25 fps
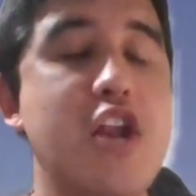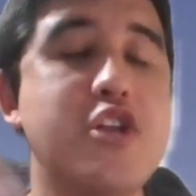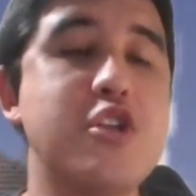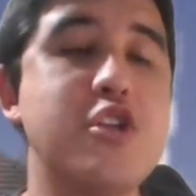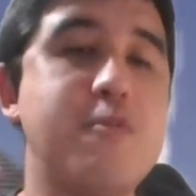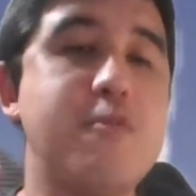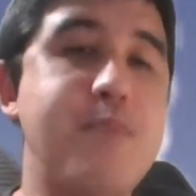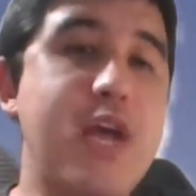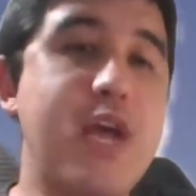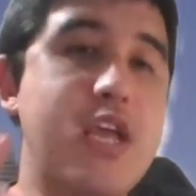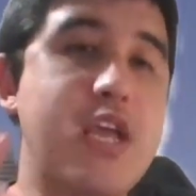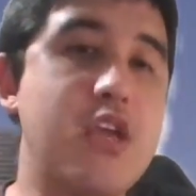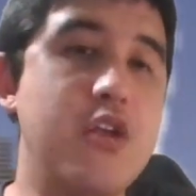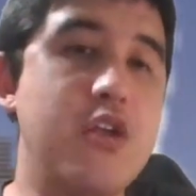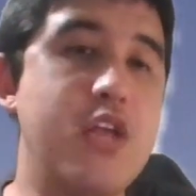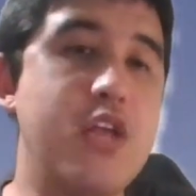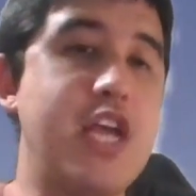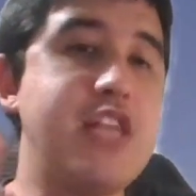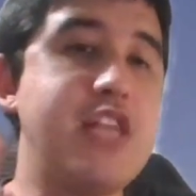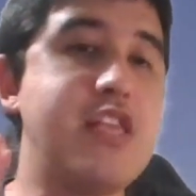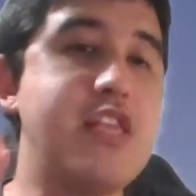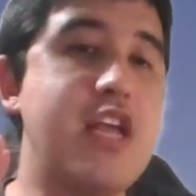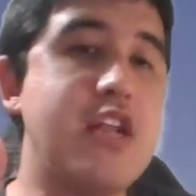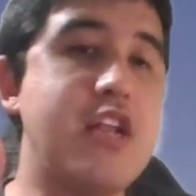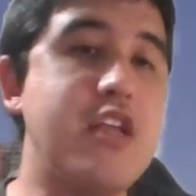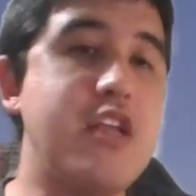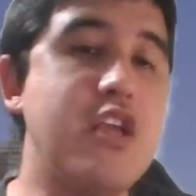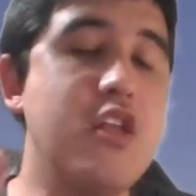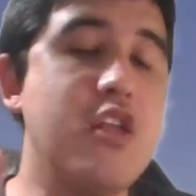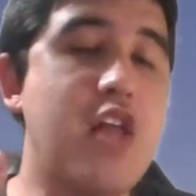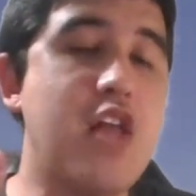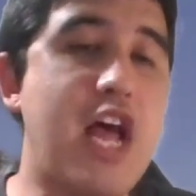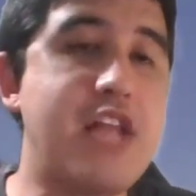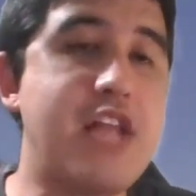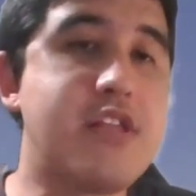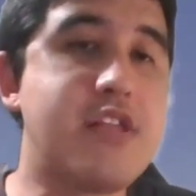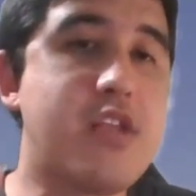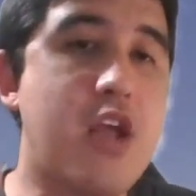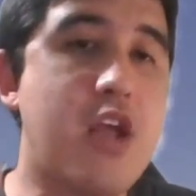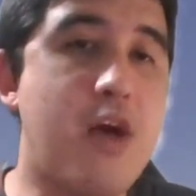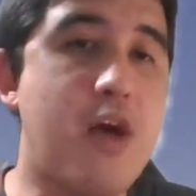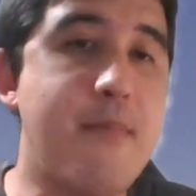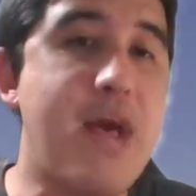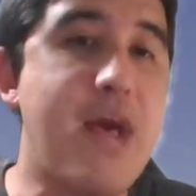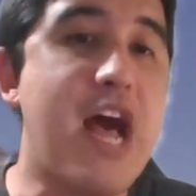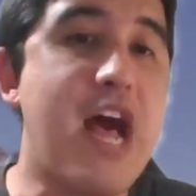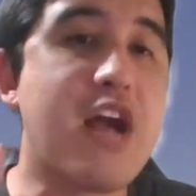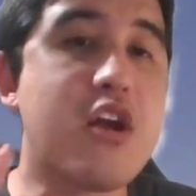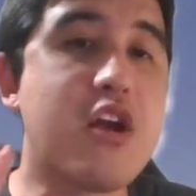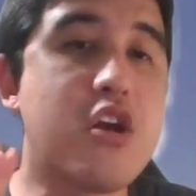of speculate that Eli
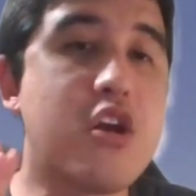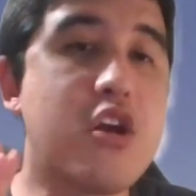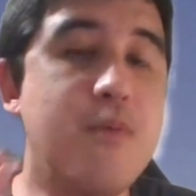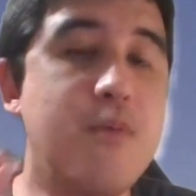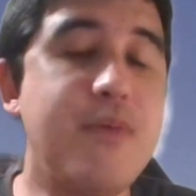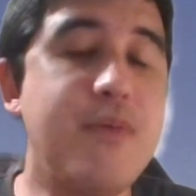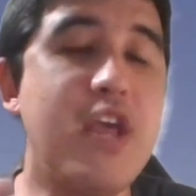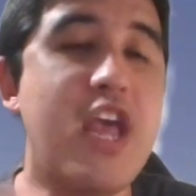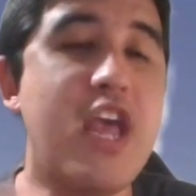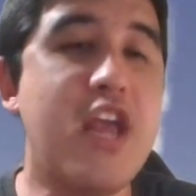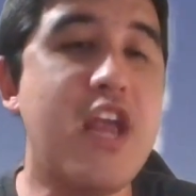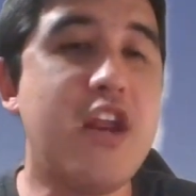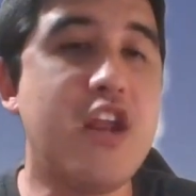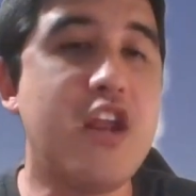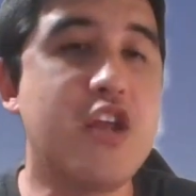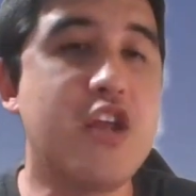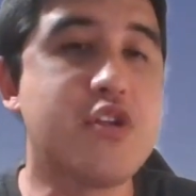Tomac could be ending